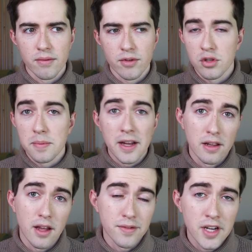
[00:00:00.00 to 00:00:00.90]
you spend a
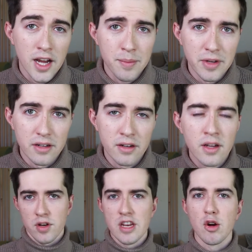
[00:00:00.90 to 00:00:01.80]
lot of time in
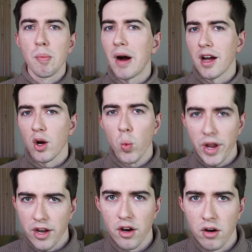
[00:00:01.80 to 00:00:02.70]
nearby a
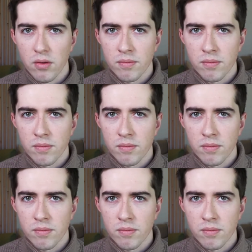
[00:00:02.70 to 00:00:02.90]
window.